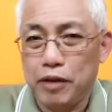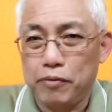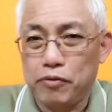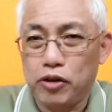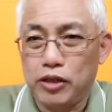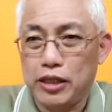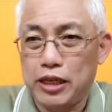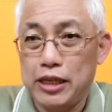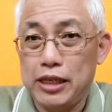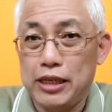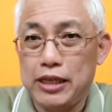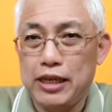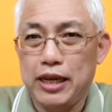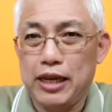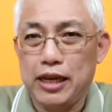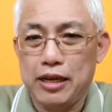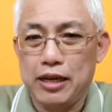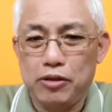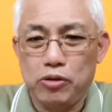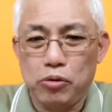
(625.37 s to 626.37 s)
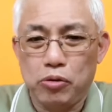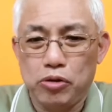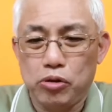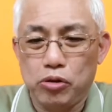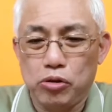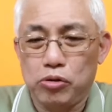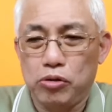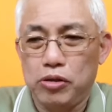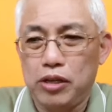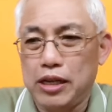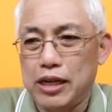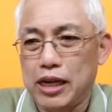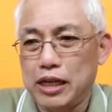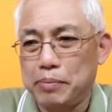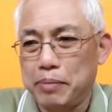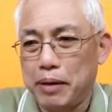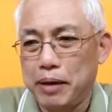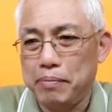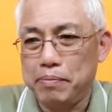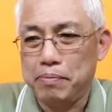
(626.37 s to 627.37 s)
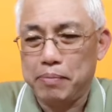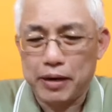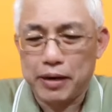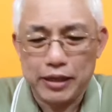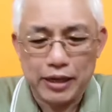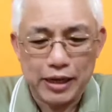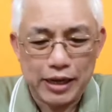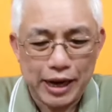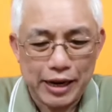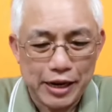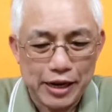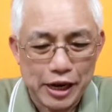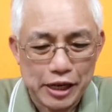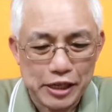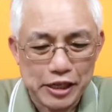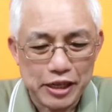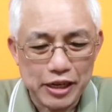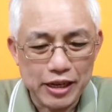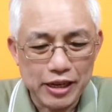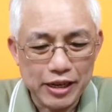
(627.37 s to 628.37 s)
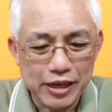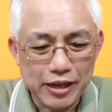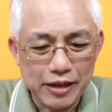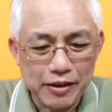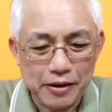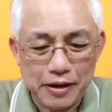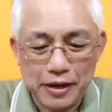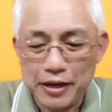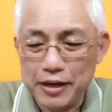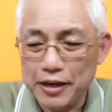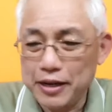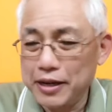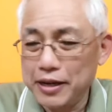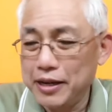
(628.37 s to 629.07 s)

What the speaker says: of course, easier to scrutinize my party candidates, right?